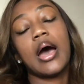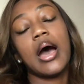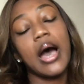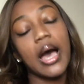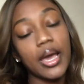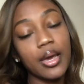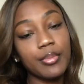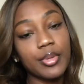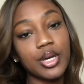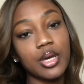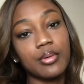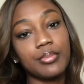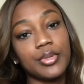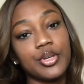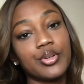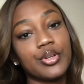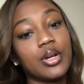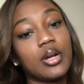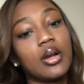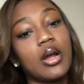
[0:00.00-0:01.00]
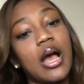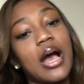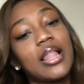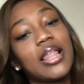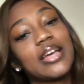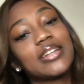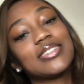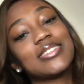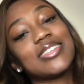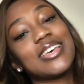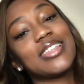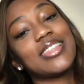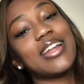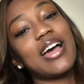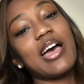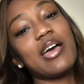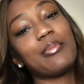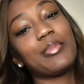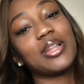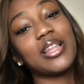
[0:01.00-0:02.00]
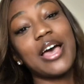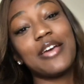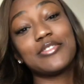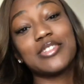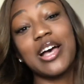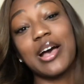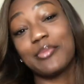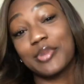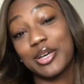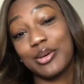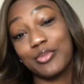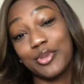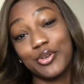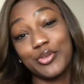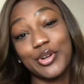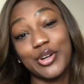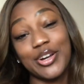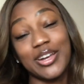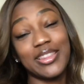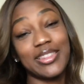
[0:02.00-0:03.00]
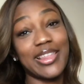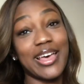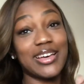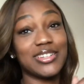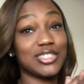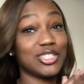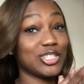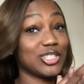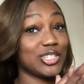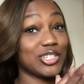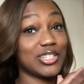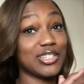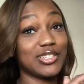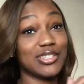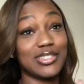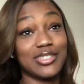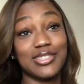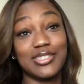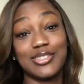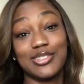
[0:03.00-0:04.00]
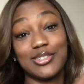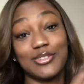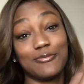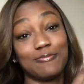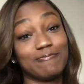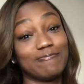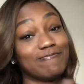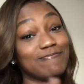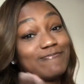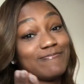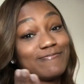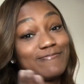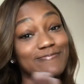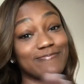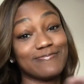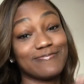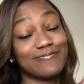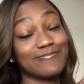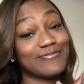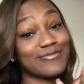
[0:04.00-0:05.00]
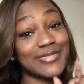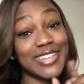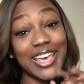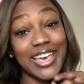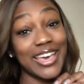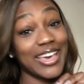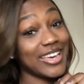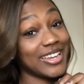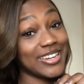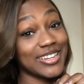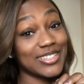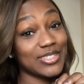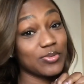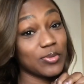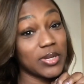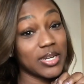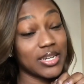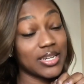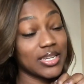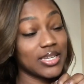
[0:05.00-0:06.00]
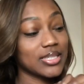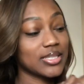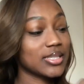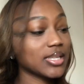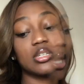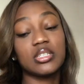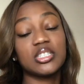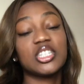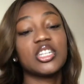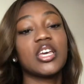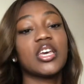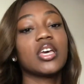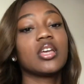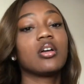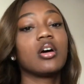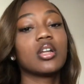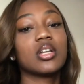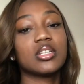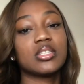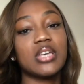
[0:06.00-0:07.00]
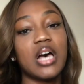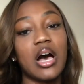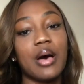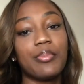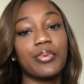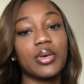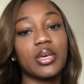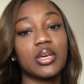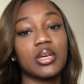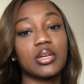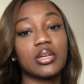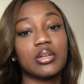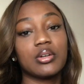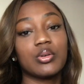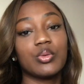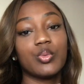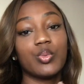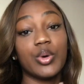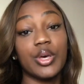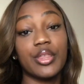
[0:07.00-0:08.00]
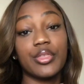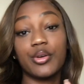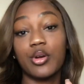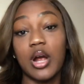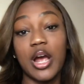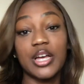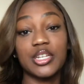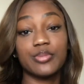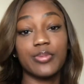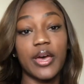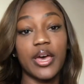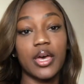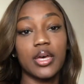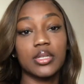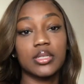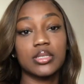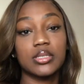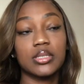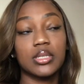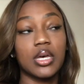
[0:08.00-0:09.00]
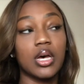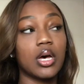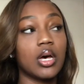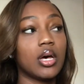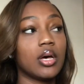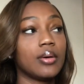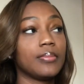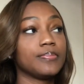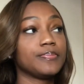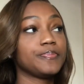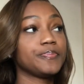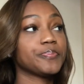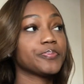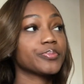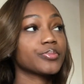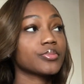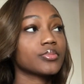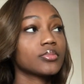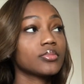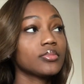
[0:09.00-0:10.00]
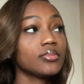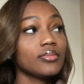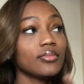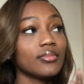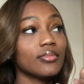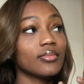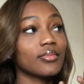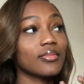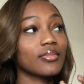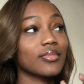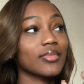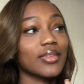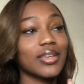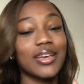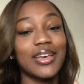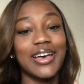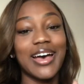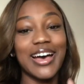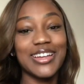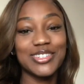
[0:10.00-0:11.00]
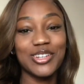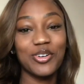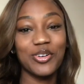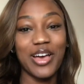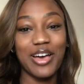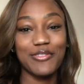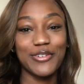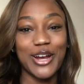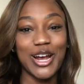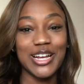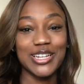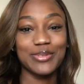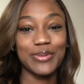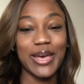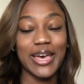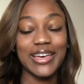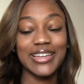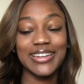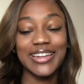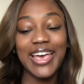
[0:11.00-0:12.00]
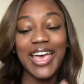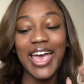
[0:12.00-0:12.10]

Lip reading: I am a commuter. I like to say that I am a lifetime commuter and that's just, it is what it is. She hit on a topic with crash pads. I don't have a crash pad.